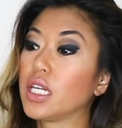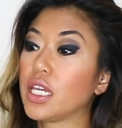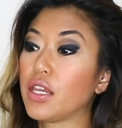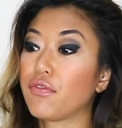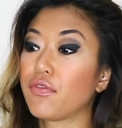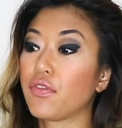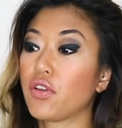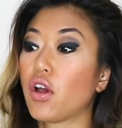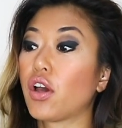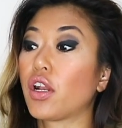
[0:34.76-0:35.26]

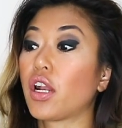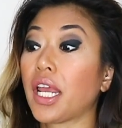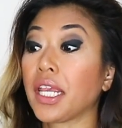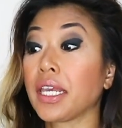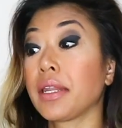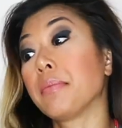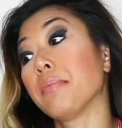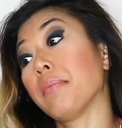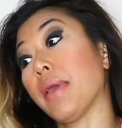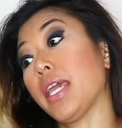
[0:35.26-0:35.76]
If not, I
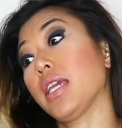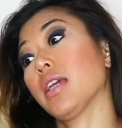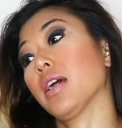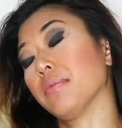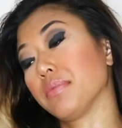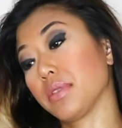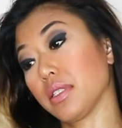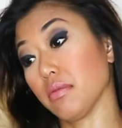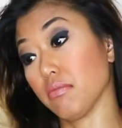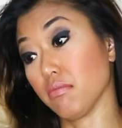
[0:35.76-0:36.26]
can make
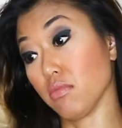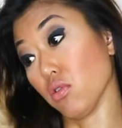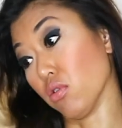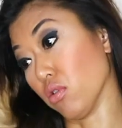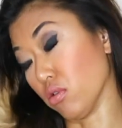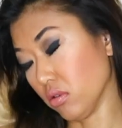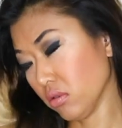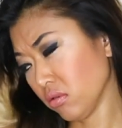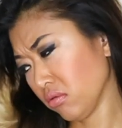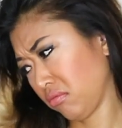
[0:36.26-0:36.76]
up some
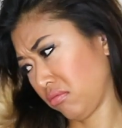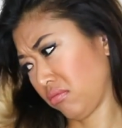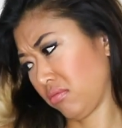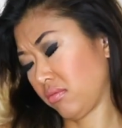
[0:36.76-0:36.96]
more.